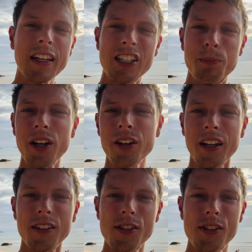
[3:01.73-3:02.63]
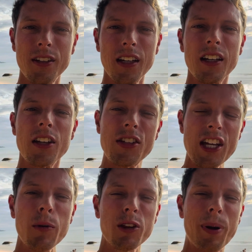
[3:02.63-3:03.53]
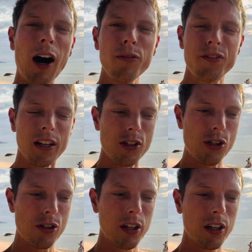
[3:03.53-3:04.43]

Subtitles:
experience. The same with Palfish.